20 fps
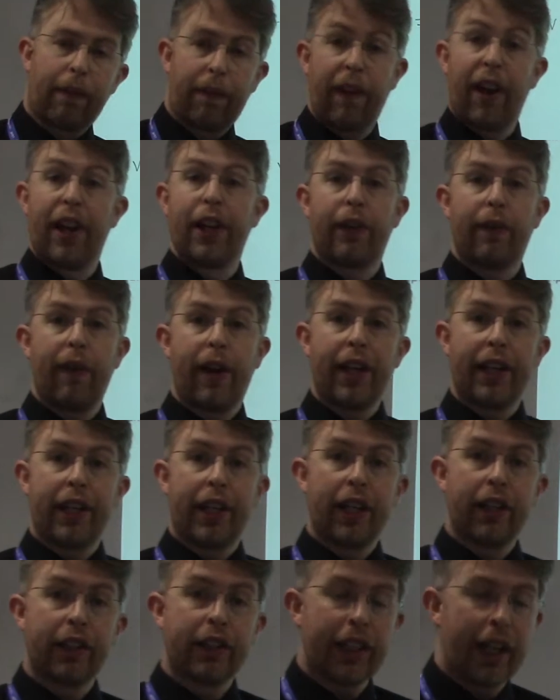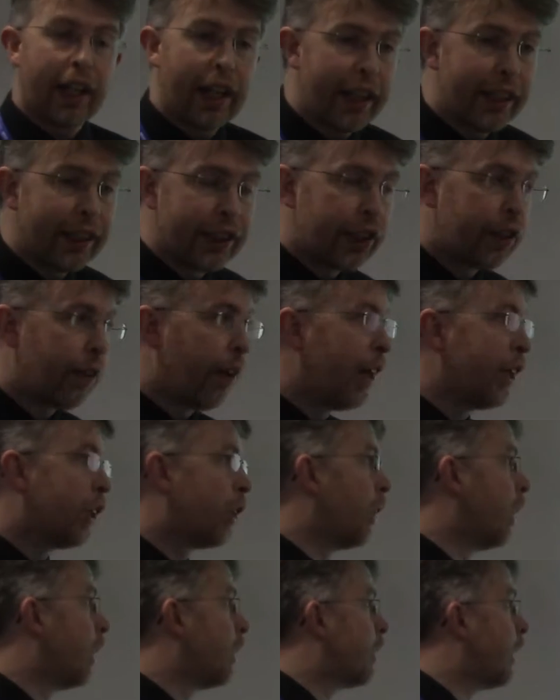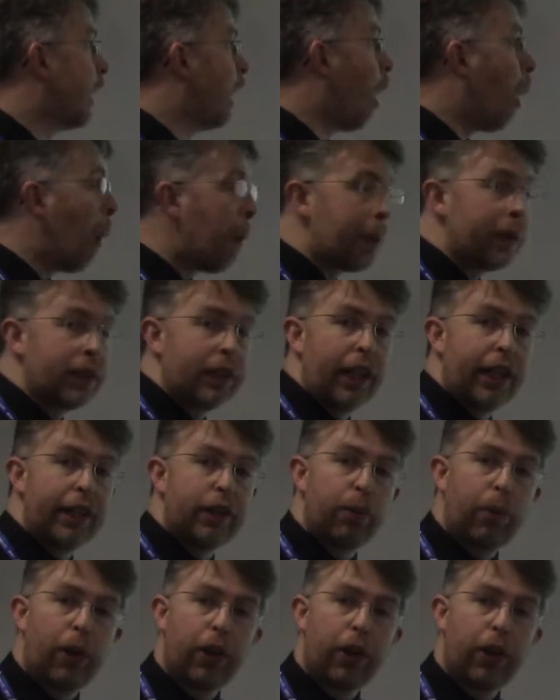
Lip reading: find gradient. Integration is the opposite,